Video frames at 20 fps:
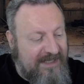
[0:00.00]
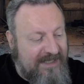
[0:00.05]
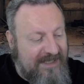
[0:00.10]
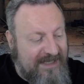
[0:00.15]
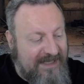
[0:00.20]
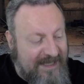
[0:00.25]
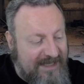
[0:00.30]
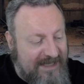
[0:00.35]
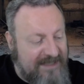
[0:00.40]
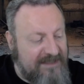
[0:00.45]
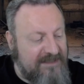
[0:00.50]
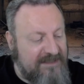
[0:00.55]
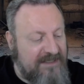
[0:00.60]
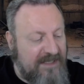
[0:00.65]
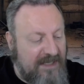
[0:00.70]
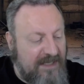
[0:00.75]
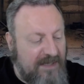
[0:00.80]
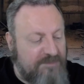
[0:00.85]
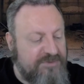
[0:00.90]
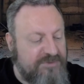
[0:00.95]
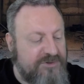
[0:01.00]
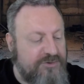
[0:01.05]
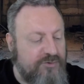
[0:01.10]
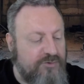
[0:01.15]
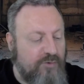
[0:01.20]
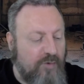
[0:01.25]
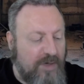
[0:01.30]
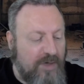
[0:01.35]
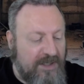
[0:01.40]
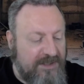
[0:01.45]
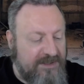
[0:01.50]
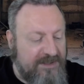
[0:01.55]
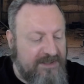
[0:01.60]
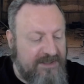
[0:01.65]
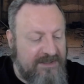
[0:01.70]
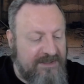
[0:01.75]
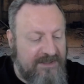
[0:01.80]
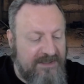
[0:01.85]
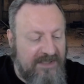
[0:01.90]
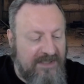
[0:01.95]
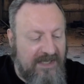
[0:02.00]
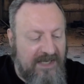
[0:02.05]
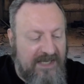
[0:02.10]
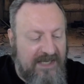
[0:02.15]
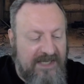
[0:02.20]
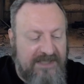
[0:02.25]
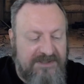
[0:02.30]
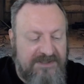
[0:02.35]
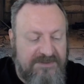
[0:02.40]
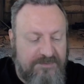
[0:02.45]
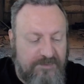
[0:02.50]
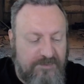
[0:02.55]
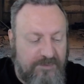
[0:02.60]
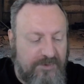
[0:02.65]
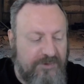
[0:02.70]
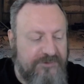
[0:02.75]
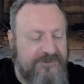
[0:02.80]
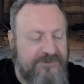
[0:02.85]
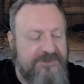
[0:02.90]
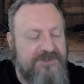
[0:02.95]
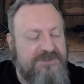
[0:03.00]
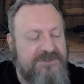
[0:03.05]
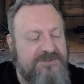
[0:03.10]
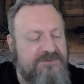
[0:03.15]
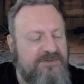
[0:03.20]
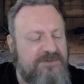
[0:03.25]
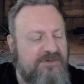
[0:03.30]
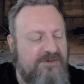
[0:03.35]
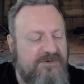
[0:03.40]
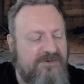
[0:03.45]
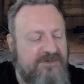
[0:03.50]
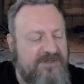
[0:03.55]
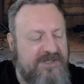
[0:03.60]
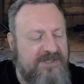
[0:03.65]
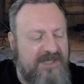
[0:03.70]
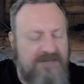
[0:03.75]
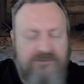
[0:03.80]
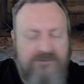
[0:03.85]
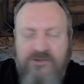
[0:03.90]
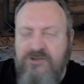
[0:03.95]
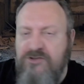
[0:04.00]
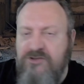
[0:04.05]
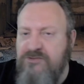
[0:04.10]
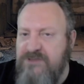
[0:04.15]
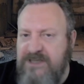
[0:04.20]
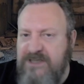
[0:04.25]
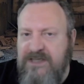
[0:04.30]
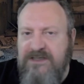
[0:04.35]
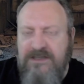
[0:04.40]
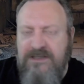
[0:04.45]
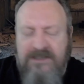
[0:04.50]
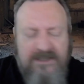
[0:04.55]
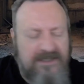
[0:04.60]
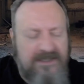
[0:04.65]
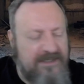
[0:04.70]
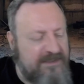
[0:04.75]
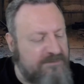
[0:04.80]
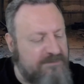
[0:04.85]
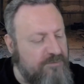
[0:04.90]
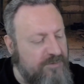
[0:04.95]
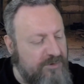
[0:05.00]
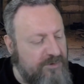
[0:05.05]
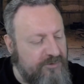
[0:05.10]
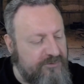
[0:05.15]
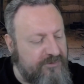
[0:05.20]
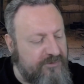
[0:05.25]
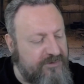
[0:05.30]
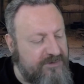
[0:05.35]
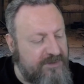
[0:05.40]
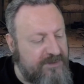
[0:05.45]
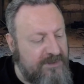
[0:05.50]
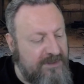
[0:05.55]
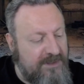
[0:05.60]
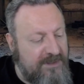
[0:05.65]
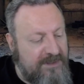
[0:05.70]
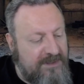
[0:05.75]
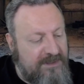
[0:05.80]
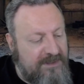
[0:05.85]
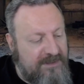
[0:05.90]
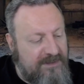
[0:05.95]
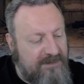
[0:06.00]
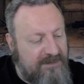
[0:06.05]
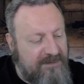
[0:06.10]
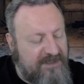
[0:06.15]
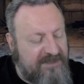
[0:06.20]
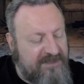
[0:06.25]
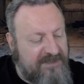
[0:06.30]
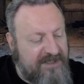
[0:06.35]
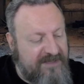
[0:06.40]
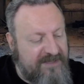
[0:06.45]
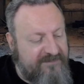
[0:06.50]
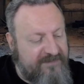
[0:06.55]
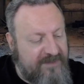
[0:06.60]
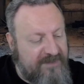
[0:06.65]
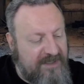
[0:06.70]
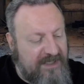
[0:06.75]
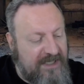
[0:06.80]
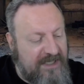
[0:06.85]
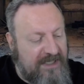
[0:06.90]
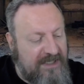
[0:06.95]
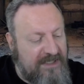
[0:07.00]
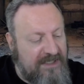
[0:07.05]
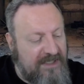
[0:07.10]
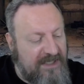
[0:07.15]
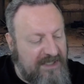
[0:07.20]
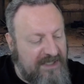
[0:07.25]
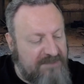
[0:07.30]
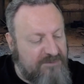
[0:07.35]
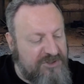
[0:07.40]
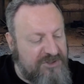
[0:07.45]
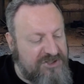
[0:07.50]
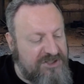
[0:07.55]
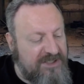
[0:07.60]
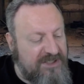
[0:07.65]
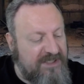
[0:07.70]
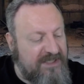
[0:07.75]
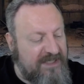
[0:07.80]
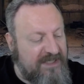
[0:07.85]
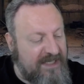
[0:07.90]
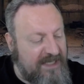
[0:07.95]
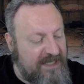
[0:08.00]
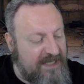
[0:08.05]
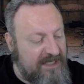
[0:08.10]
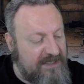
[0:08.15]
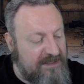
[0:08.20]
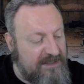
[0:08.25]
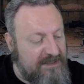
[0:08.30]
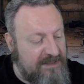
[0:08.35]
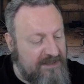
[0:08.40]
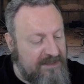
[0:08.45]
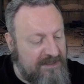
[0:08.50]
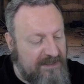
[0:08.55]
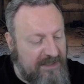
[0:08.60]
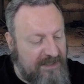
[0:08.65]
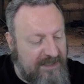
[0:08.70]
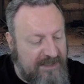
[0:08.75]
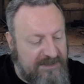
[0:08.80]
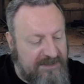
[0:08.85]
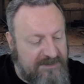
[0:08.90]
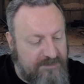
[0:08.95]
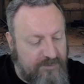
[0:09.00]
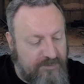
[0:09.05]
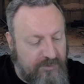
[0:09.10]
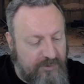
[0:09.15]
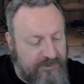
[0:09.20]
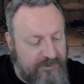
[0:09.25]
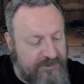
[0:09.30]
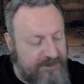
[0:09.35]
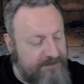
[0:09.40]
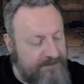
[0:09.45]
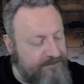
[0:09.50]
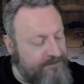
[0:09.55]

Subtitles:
and up to 1 light mortar. So you could technically get both. You can have a light machine gun and a light mortar.